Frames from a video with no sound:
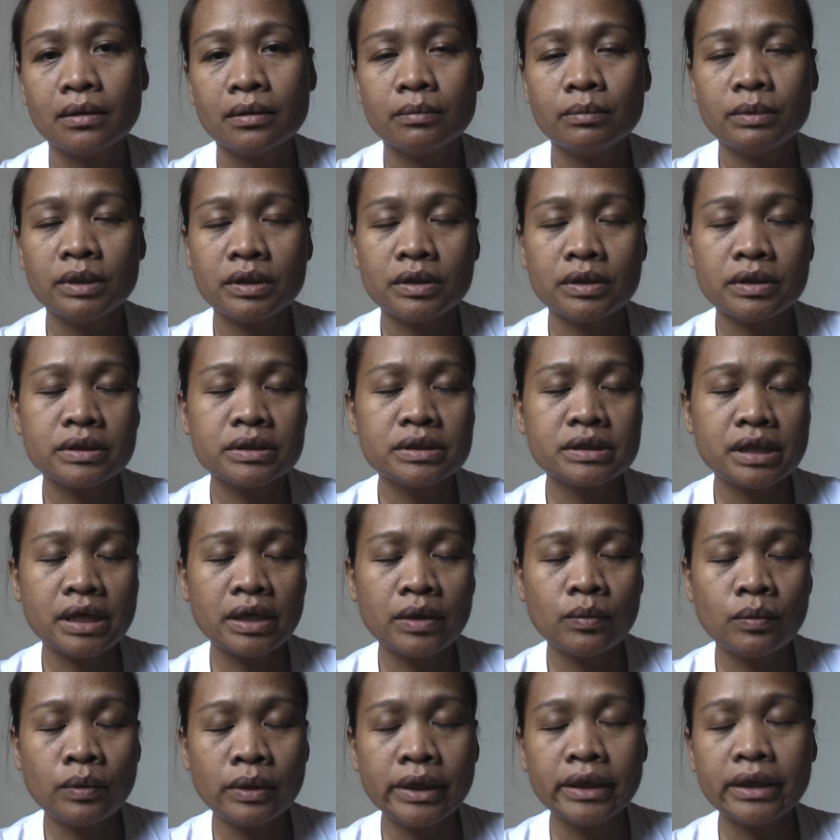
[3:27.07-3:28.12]
because I
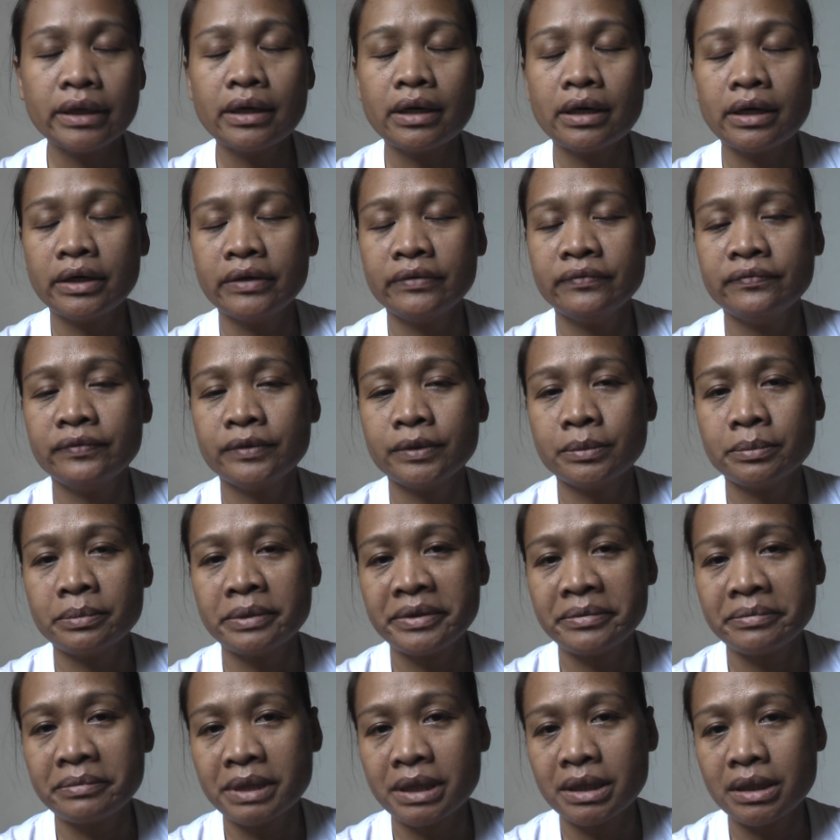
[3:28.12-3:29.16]
work hard for
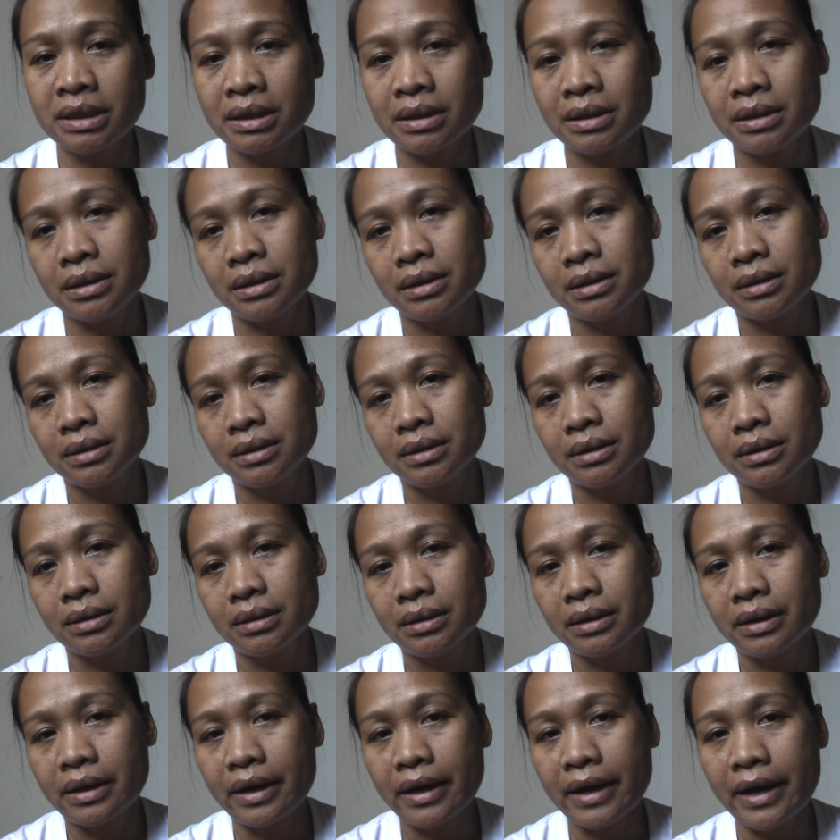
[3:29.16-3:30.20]
my money,
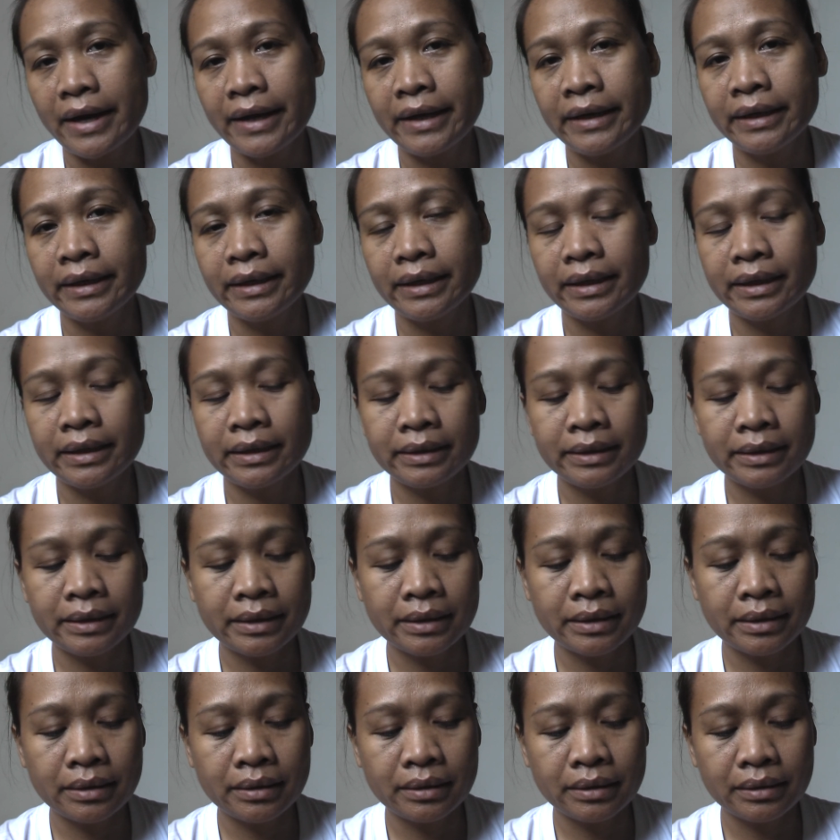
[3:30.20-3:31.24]
I I
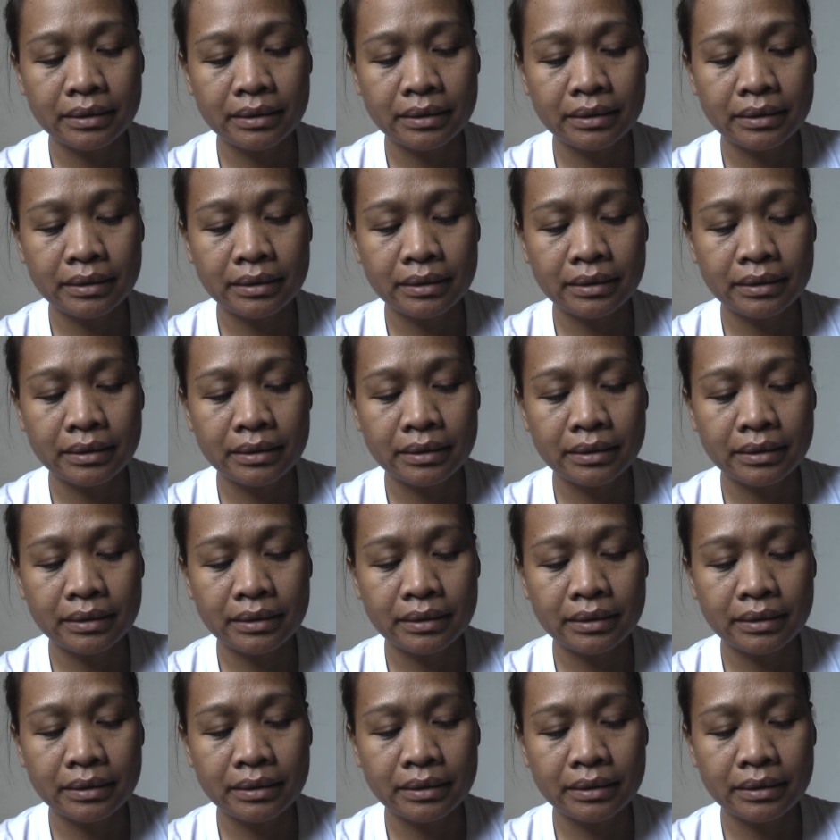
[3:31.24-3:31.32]
uh,